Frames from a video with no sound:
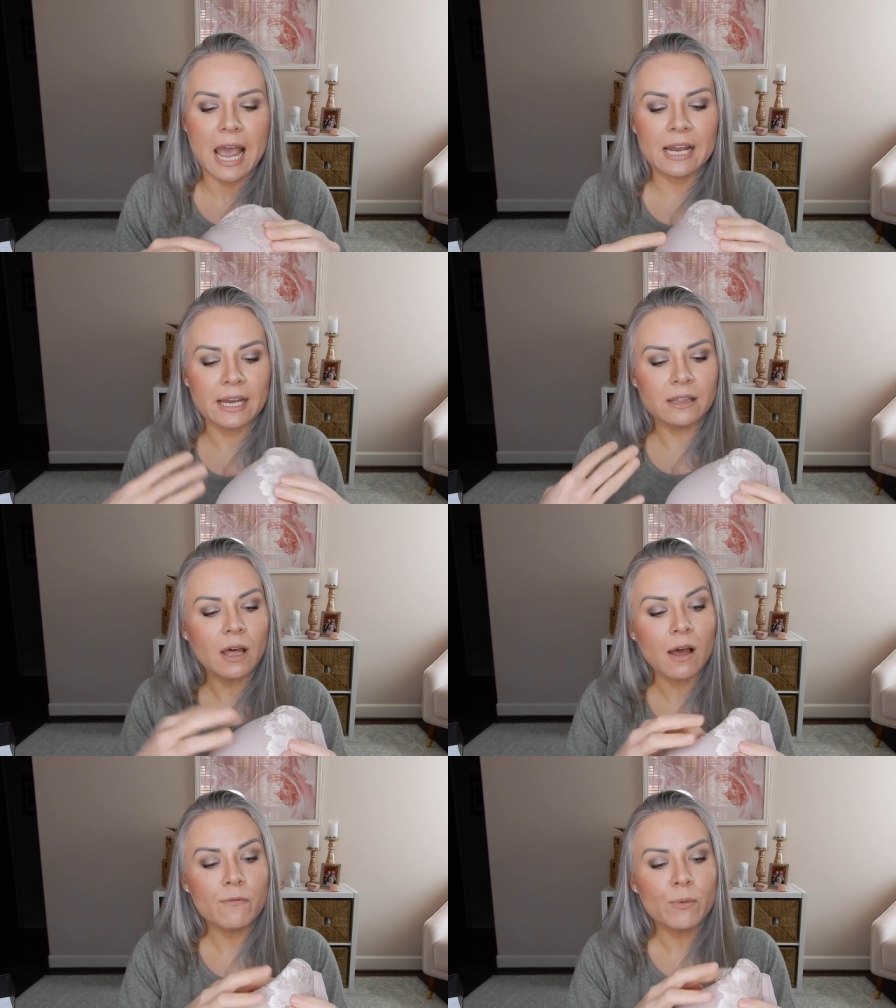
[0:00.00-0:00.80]
And I
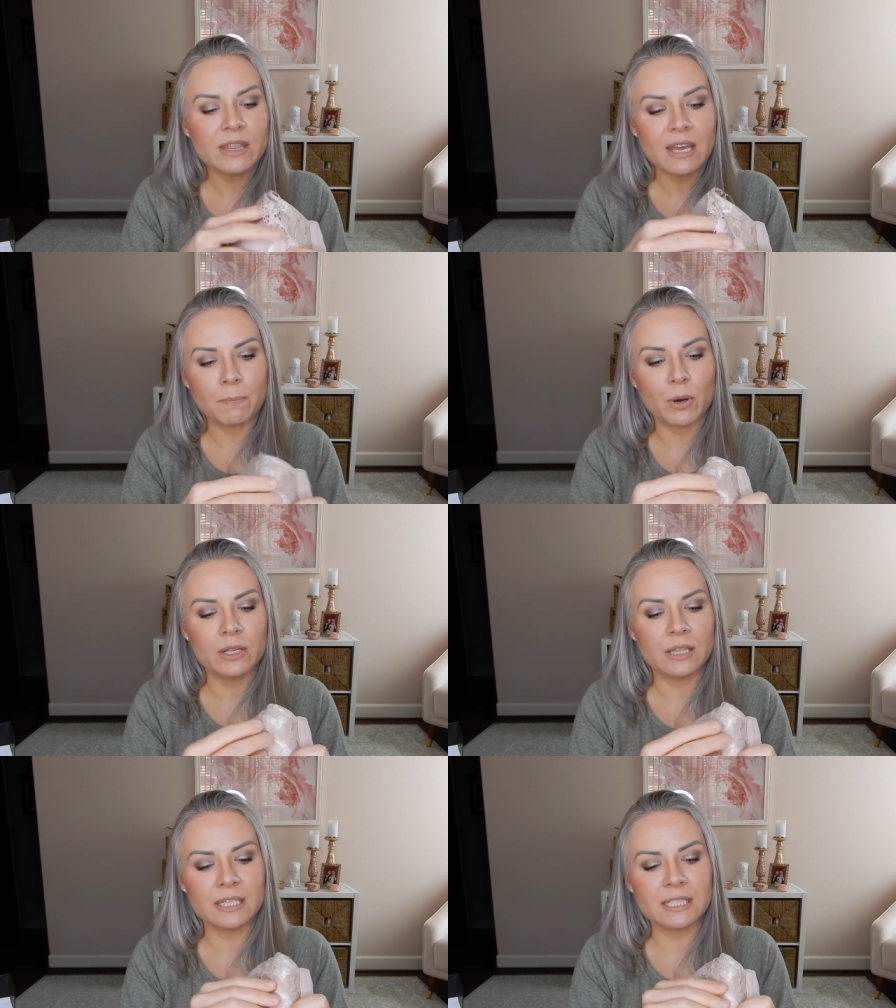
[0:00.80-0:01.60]
love when they
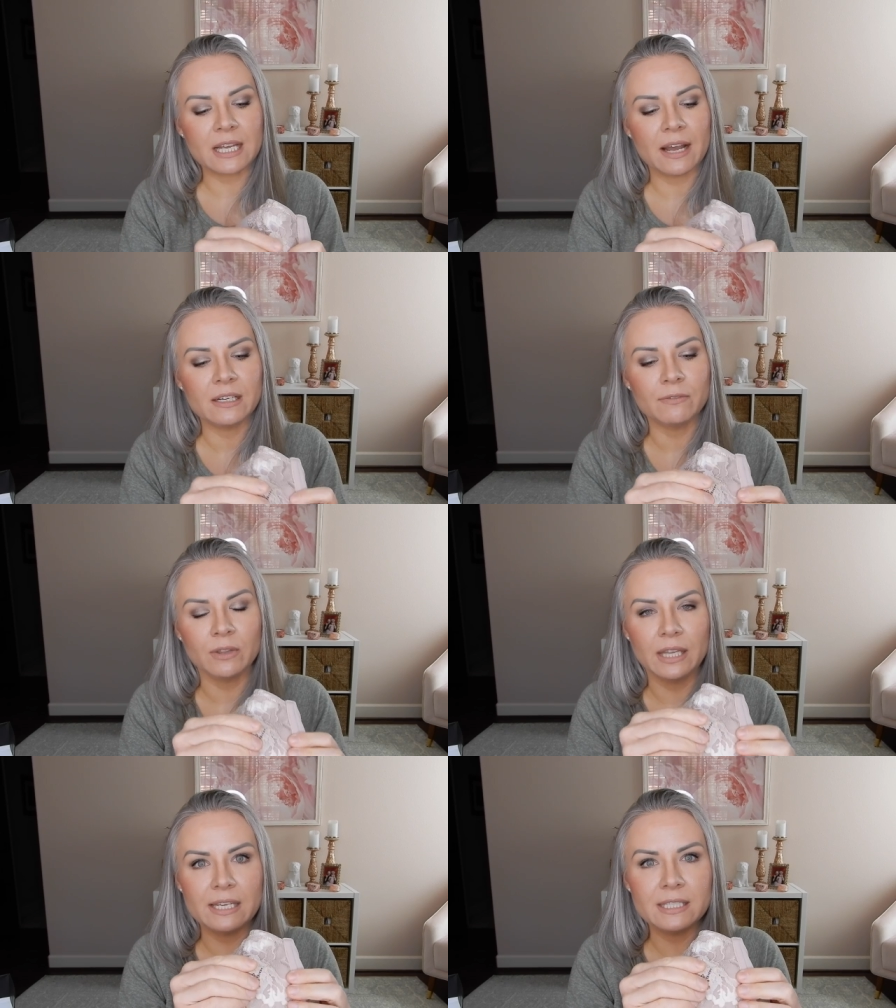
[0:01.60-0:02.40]
put this kind
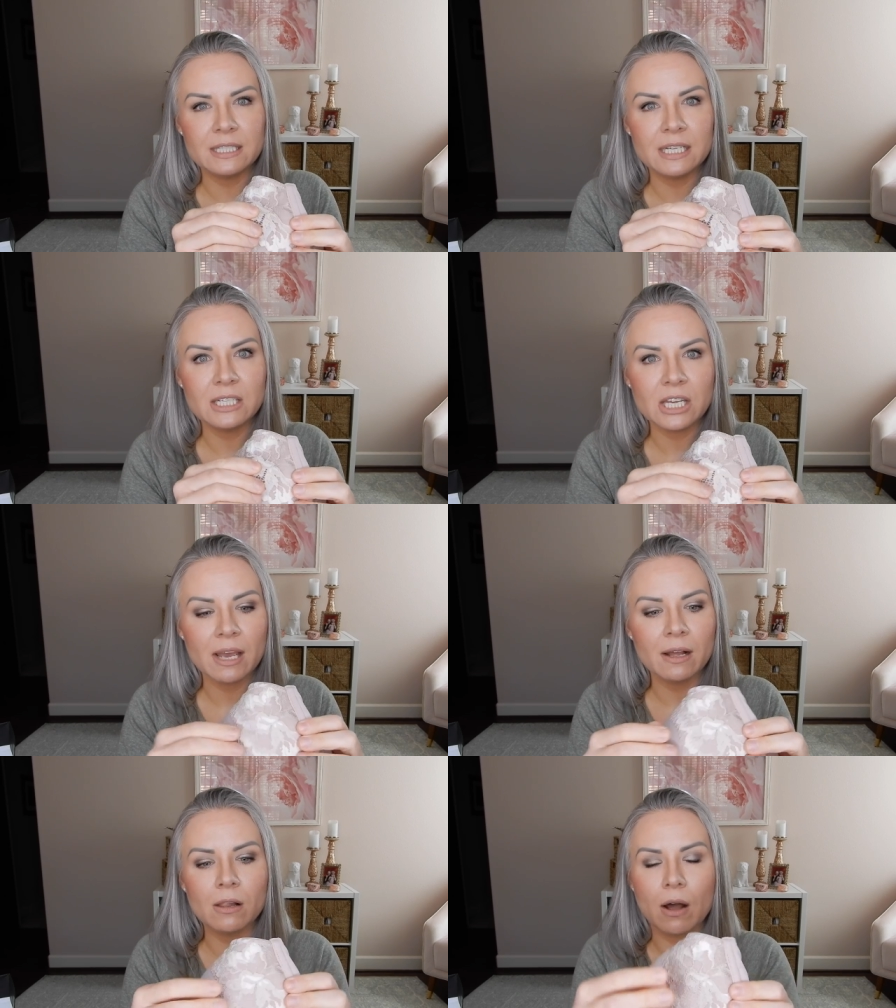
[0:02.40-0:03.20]
of lace
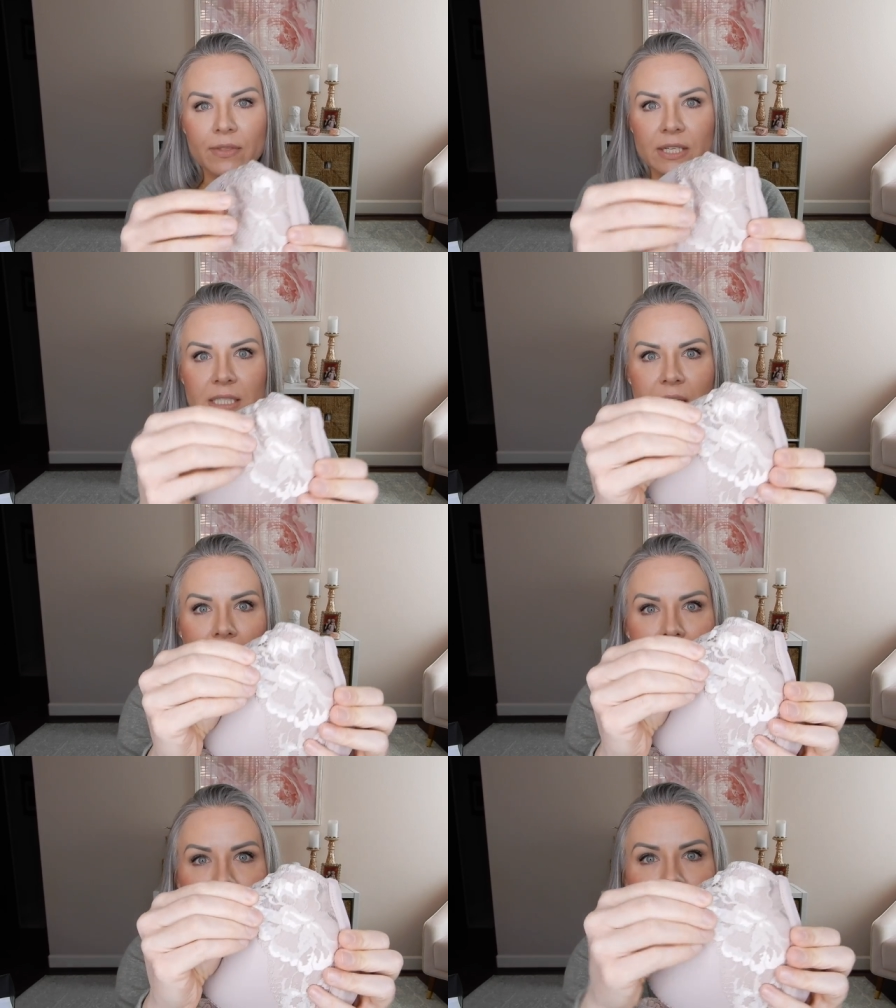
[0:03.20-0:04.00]
detail on the
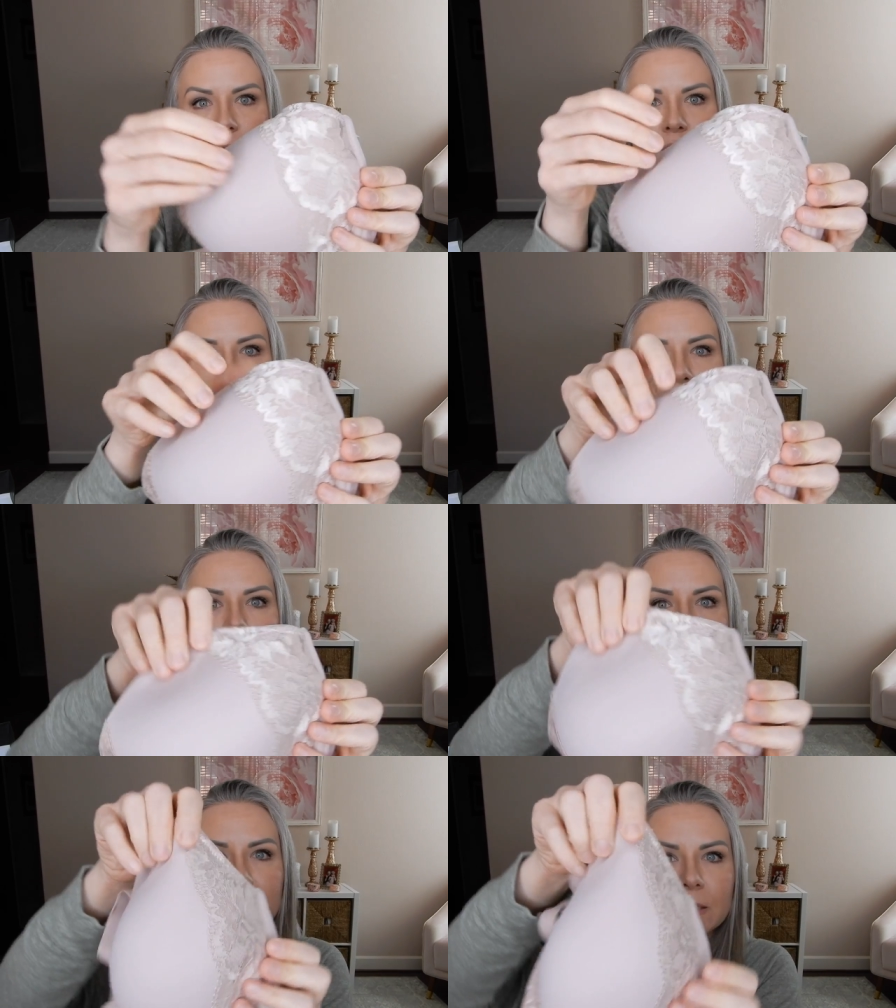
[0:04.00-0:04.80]
side of their
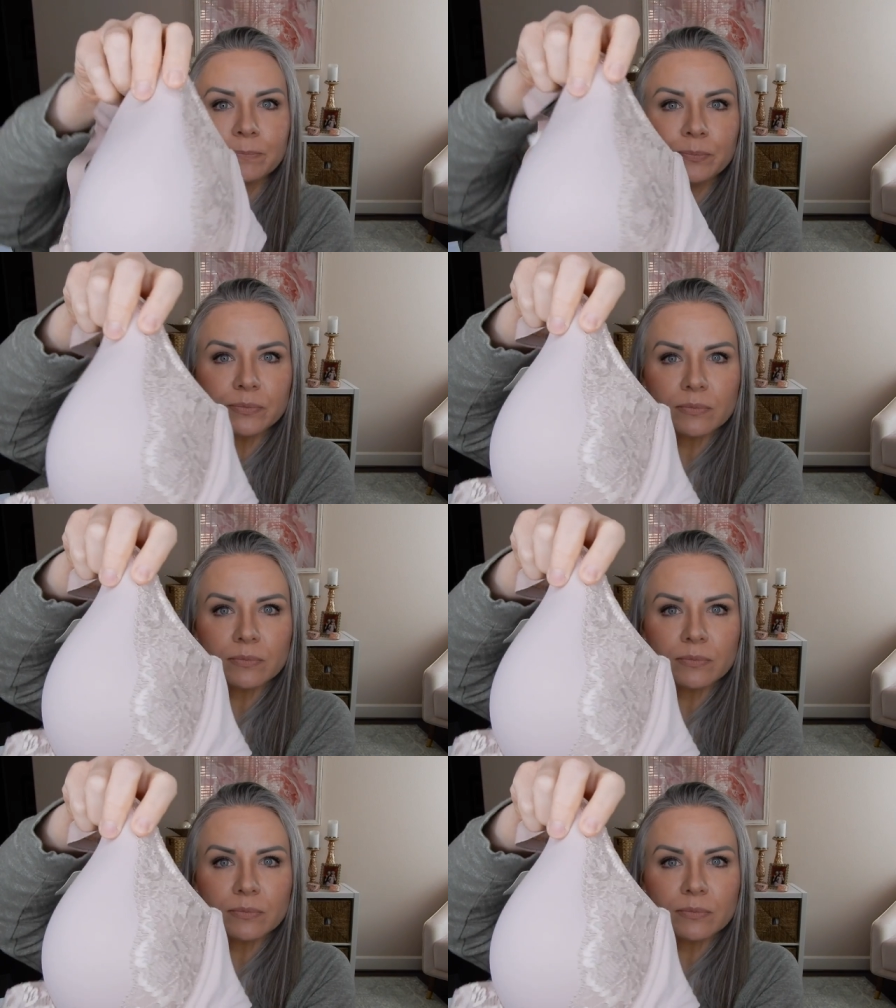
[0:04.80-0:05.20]
bras,